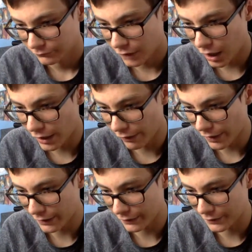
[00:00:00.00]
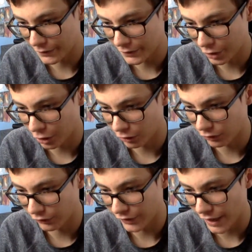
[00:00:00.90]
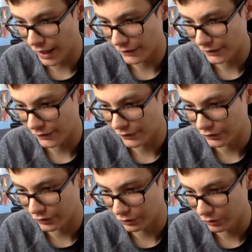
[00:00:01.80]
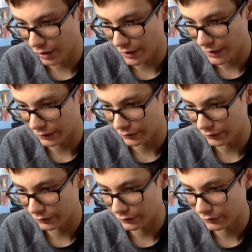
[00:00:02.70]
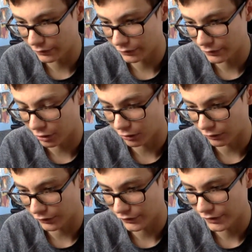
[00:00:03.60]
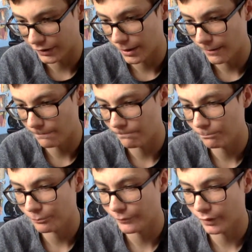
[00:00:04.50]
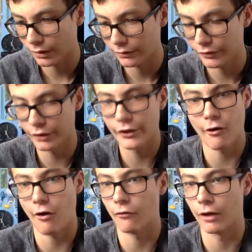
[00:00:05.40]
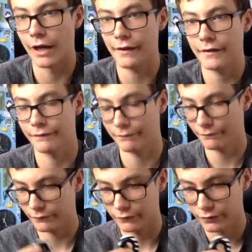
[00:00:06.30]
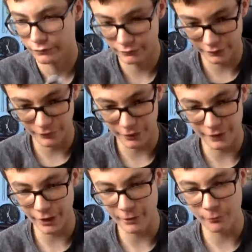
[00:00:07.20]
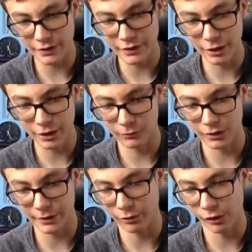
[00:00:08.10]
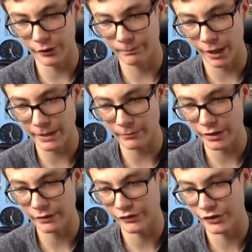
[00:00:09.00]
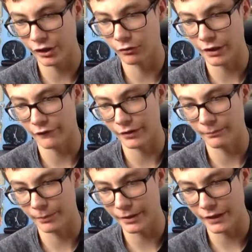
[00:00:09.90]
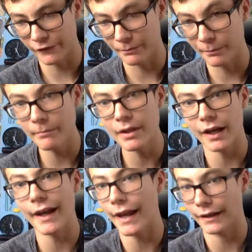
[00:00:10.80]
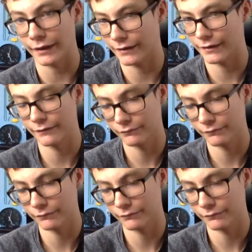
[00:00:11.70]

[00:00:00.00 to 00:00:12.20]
I like Turtles asks, do you like turtles? They're all right. If I went near one, it'd probably bite me. So if it bit me, I hate it.